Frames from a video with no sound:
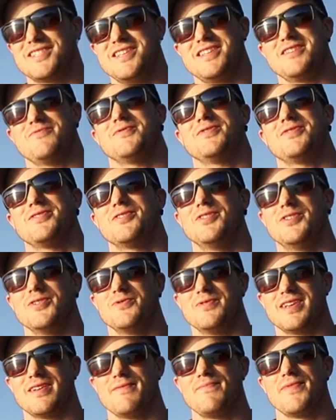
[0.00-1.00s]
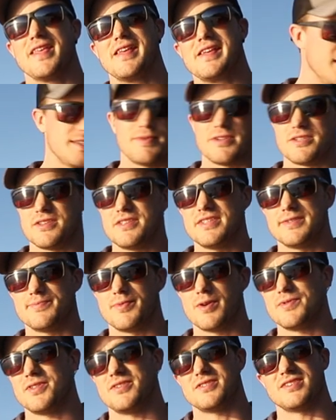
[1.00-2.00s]
seeing what they're doing, especially these
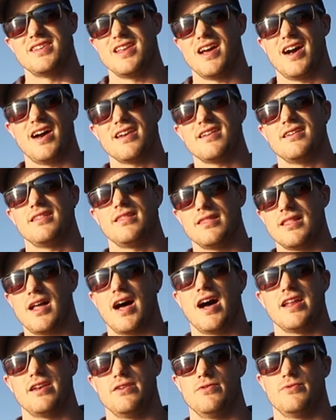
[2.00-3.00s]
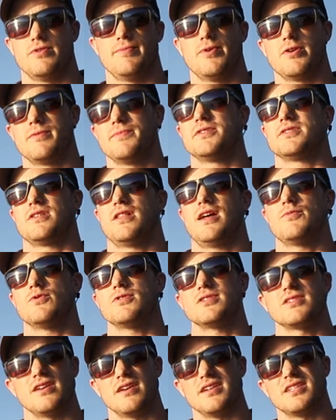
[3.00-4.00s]
burbot, there's not a lot known about them. There's a lot
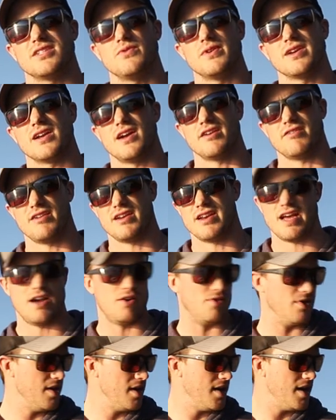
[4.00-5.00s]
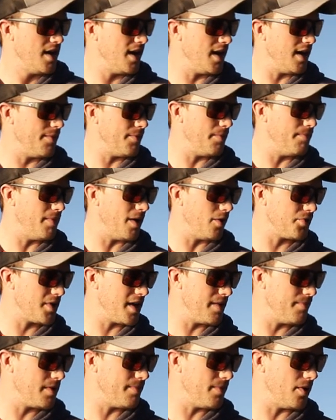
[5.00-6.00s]
more studies going on right now um, about
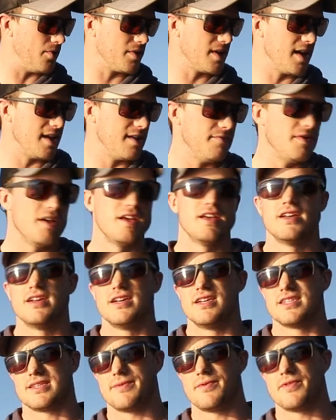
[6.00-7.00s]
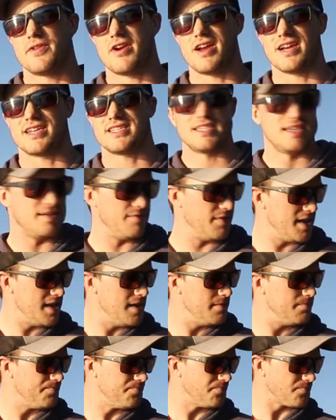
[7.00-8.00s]
them and about kind of some of their
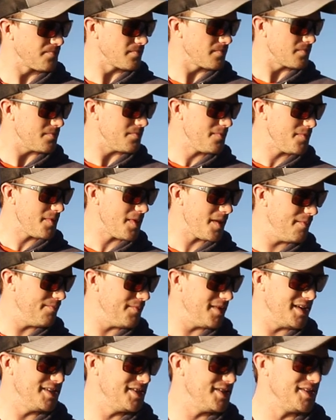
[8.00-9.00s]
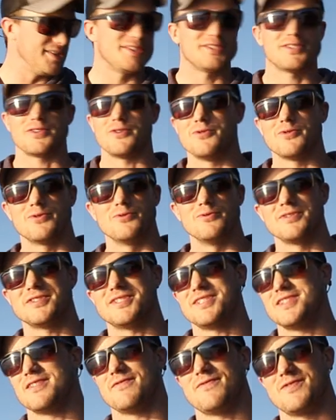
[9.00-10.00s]
activity. But it's just so cool
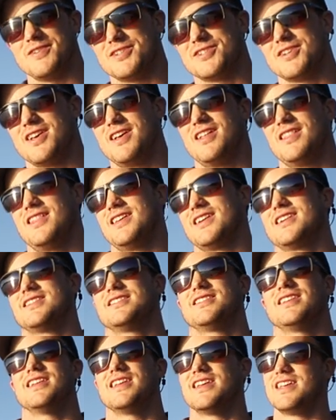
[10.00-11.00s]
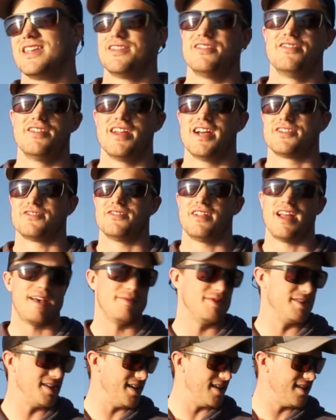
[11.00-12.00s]
seeing fish, like I said, in their natural
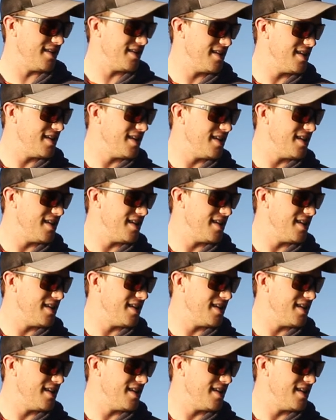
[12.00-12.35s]
habitat,